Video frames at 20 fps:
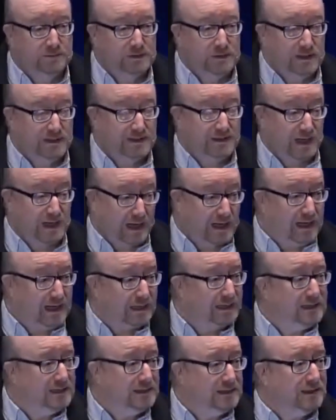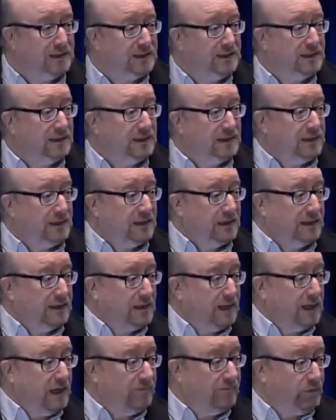It's hard
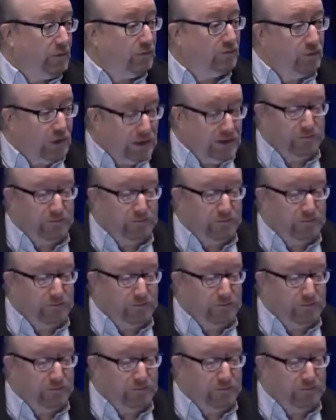if you're really